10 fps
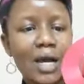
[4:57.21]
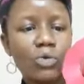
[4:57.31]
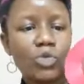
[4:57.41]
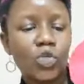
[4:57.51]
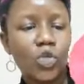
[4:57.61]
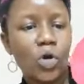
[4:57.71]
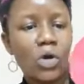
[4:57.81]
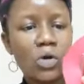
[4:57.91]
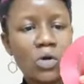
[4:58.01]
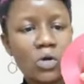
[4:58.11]
out
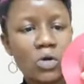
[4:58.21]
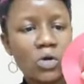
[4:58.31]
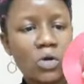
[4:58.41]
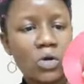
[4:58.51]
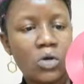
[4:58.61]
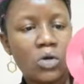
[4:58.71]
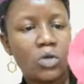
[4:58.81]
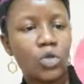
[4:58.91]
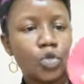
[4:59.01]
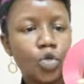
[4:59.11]
your
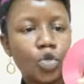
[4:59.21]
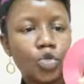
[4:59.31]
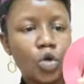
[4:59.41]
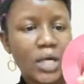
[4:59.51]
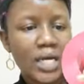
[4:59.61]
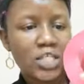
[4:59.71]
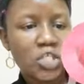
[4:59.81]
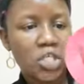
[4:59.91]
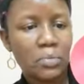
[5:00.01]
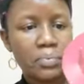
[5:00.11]
donut
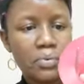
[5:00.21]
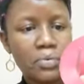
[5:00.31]
shape.